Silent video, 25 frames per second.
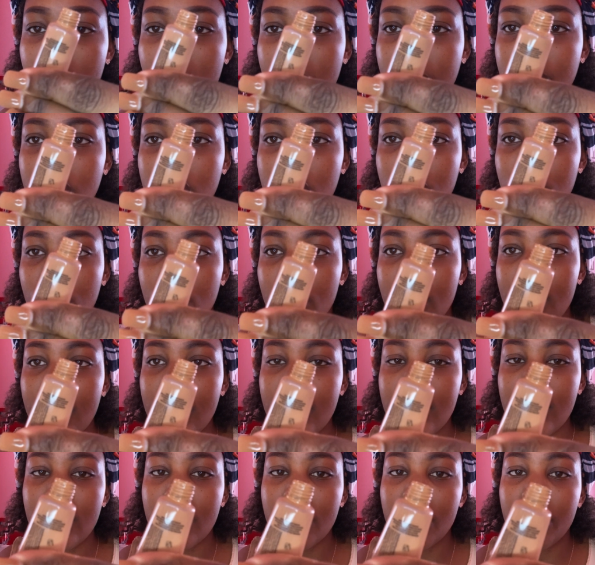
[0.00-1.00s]
I'm just gonna
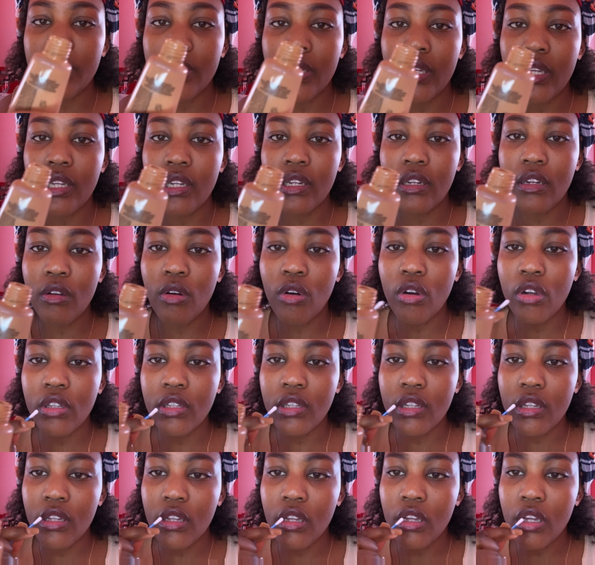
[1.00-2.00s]
dip in on
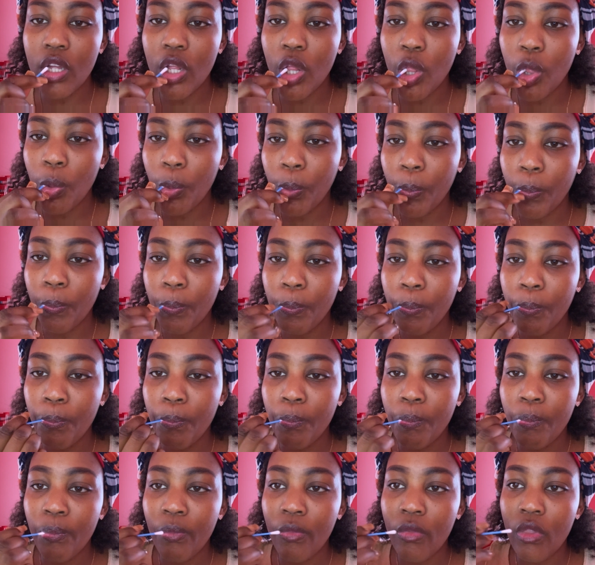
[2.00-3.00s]
the
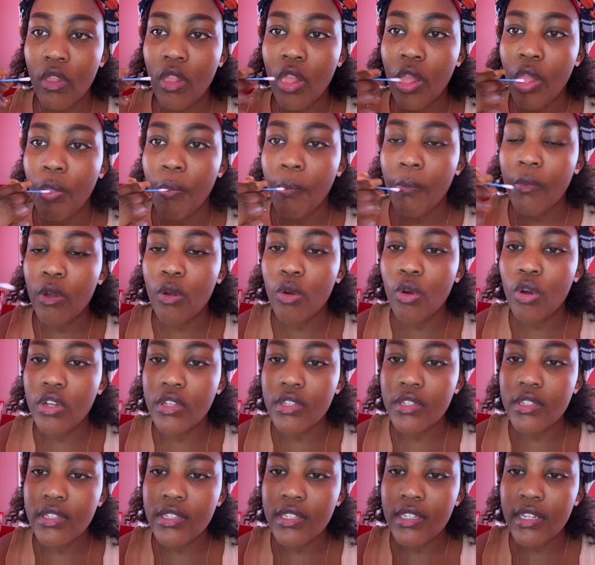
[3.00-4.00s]

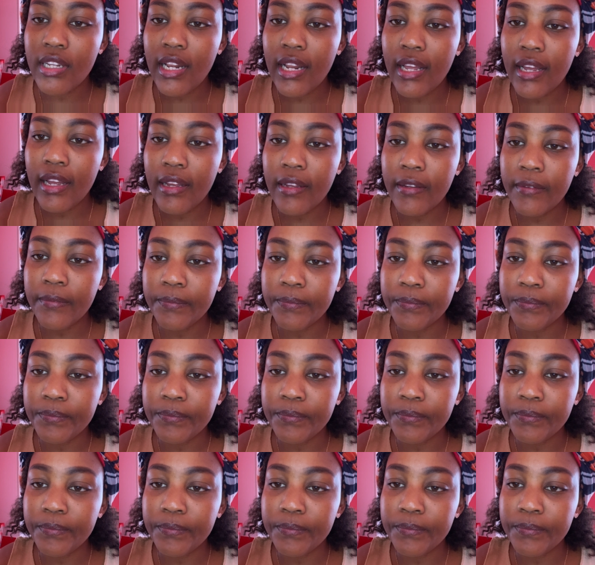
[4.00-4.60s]
concealer